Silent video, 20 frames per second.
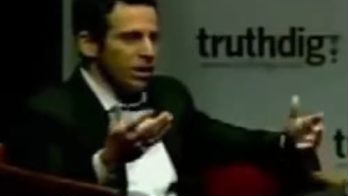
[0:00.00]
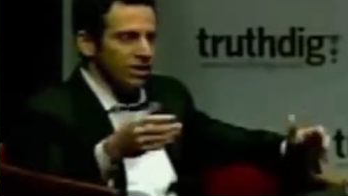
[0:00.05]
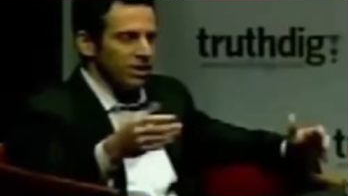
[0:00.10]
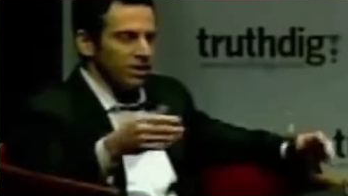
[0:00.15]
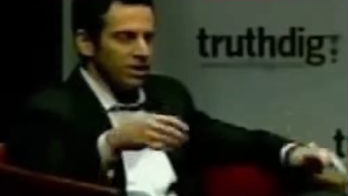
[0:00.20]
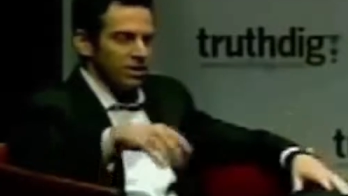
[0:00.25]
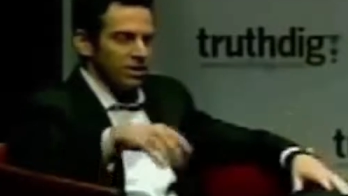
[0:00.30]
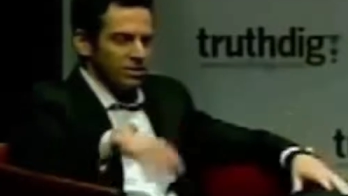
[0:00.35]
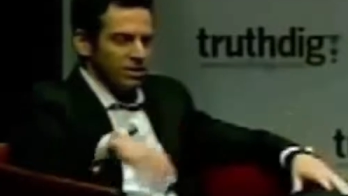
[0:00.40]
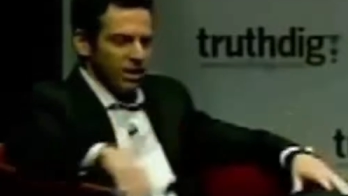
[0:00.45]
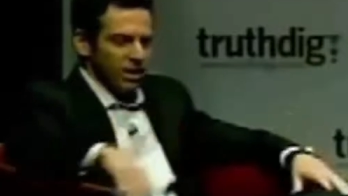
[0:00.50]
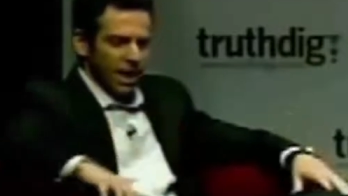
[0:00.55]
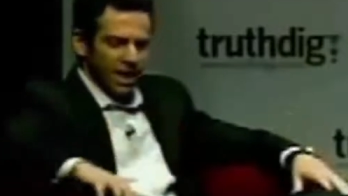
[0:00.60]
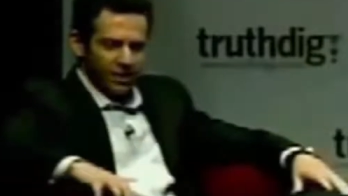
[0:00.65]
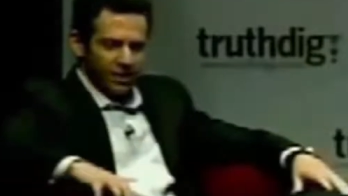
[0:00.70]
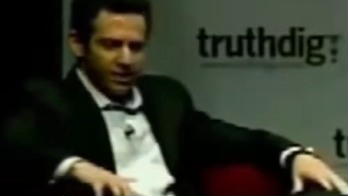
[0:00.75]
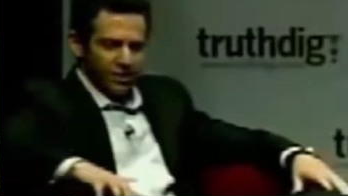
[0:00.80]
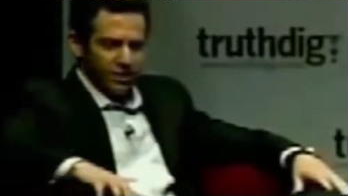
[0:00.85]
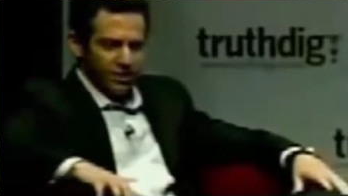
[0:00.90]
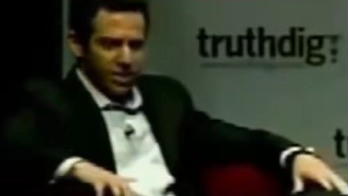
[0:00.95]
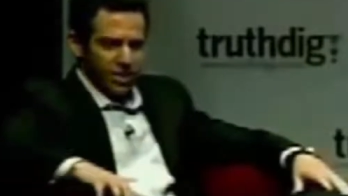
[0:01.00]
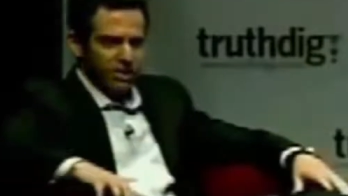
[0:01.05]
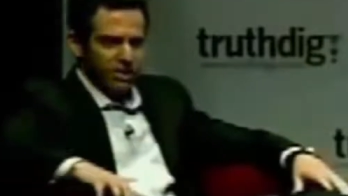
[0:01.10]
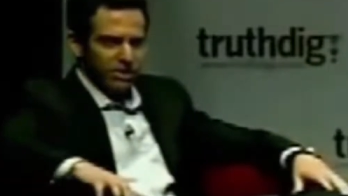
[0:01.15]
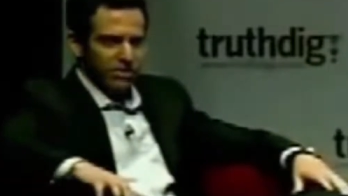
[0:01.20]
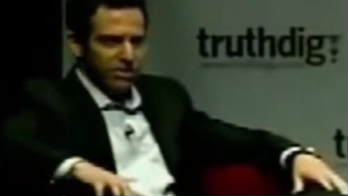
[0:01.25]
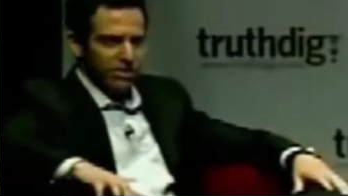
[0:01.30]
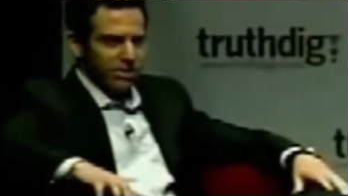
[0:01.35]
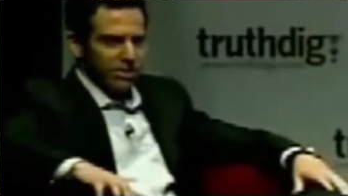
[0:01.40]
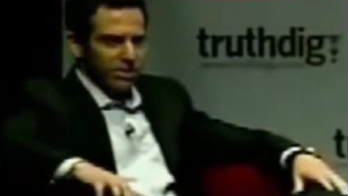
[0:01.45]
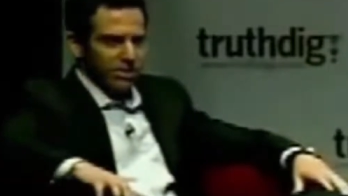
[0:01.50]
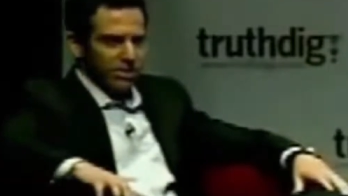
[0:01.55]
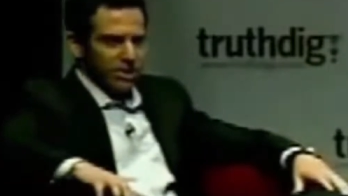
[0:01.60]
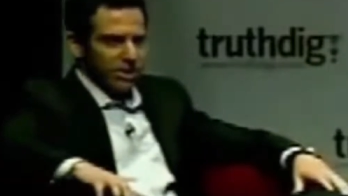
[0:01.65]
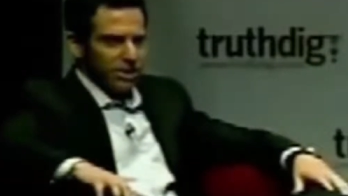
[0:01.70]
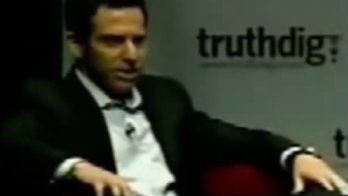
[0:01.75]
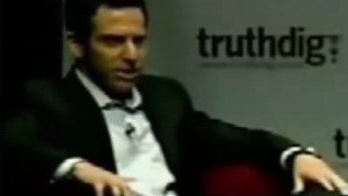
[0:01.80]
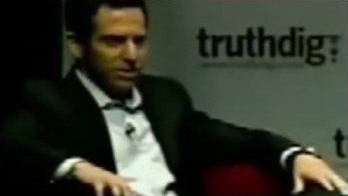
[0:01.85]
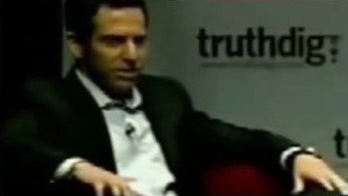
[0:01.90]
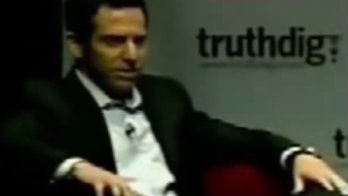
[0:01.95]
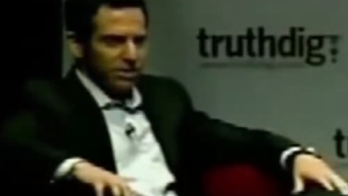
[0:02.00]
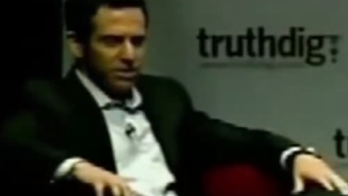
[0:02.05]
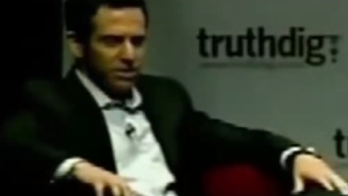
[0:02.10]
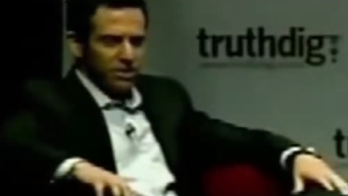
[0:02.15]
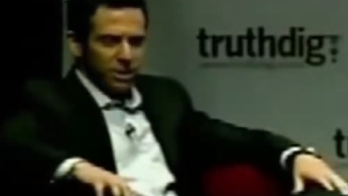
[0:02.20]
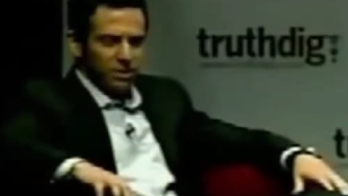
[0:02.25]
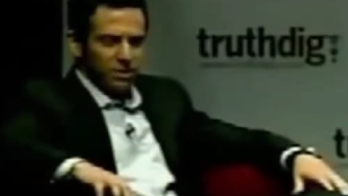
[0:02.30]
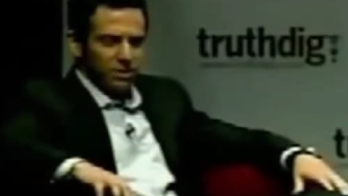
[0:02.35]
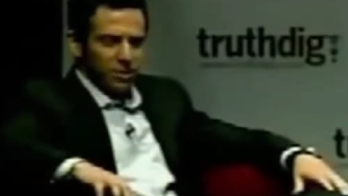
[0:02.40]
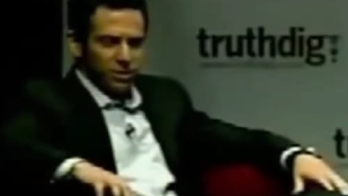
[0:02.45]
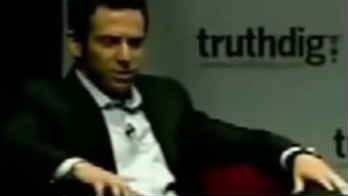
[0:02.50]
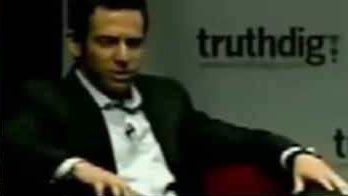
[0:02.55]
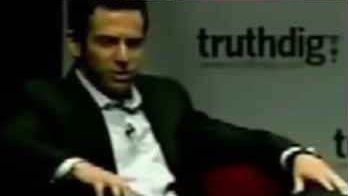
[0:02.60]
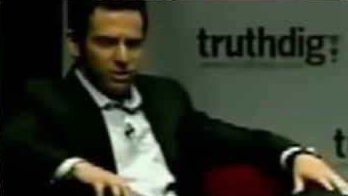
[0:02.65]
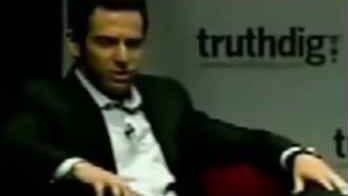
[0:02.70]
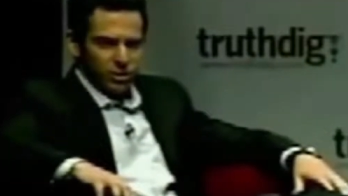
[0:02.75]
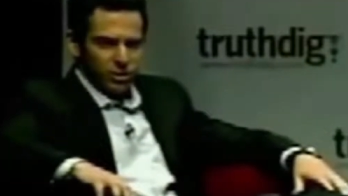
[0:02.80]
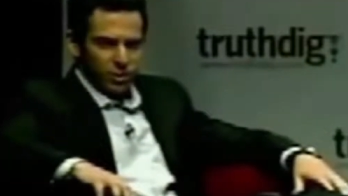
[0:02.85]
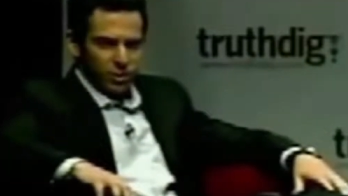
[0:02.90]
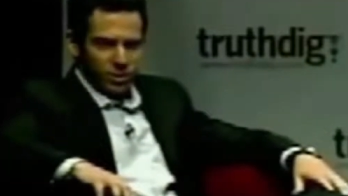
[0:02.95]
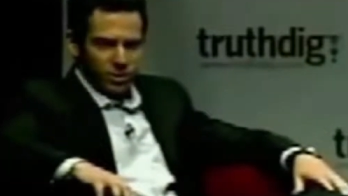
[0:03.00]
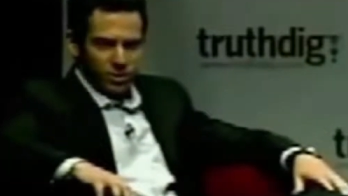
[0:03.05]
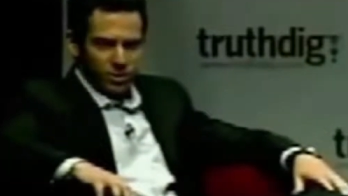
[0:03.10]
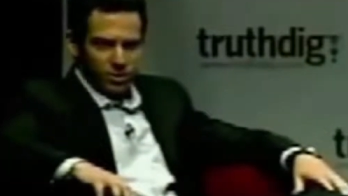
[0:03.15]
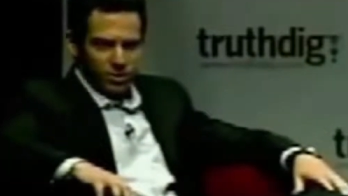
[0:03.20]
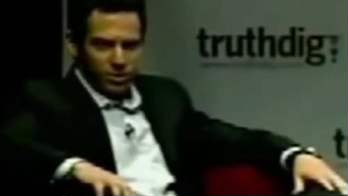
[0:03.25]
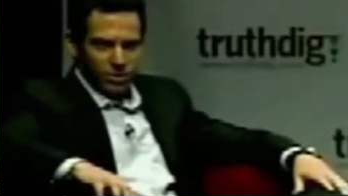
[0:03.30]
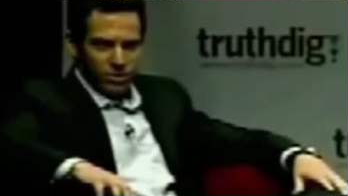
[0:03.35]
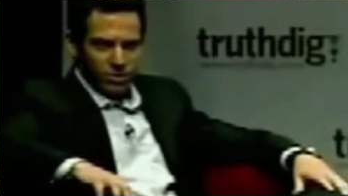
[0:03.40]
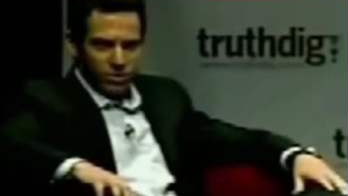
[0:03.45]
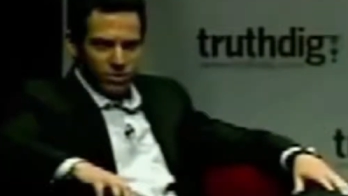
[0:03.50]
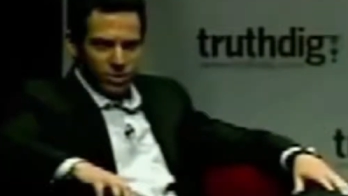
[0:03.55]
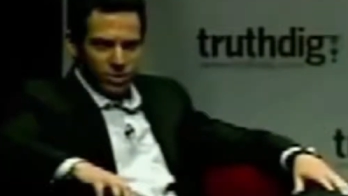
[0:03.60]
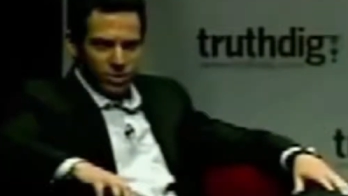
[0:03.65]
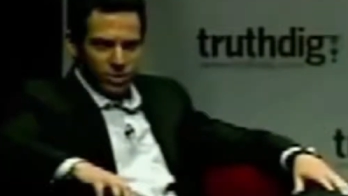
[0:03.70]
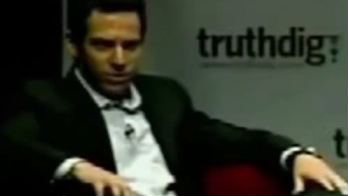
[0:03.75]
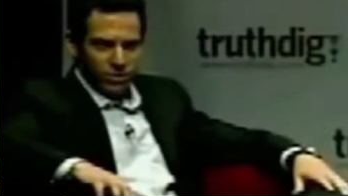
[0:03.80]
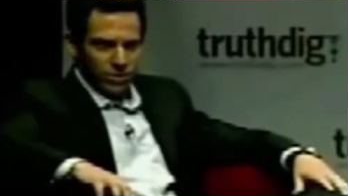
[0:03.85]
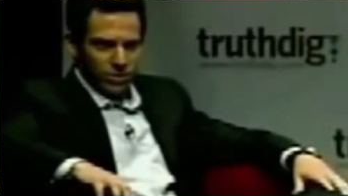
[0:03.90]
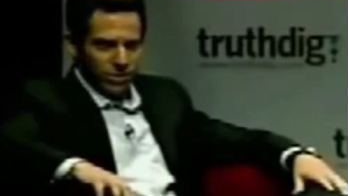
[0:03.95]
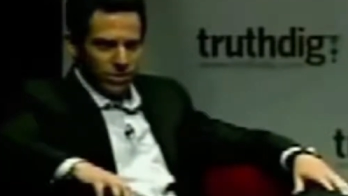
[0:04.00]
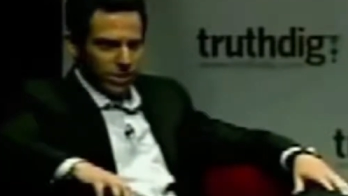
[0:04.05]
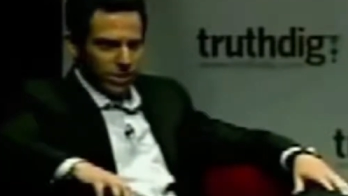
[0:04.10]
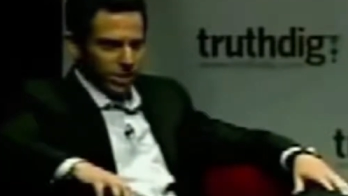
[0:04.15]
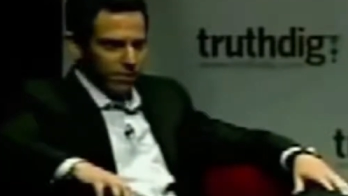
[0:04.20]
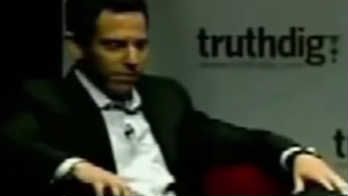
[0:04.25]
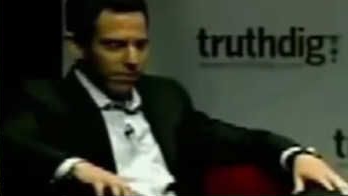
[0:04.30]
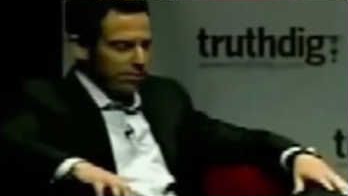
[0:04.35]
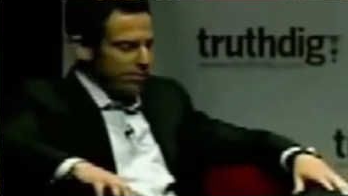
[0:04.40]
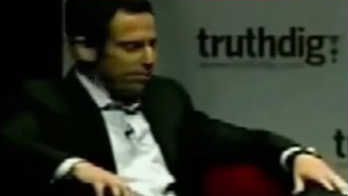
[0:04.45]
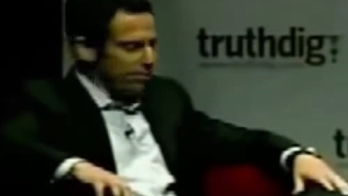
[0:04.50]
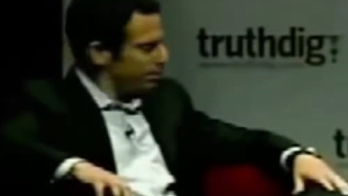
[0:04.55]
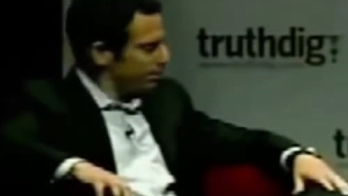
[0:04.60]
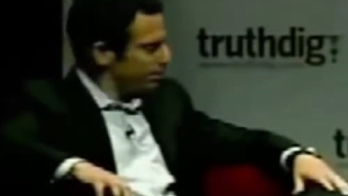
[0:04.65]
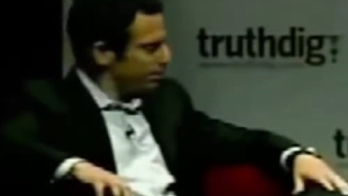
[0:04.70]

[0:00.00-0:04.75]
I think is an act of faith uh, none of us should be willing to uh, adopt.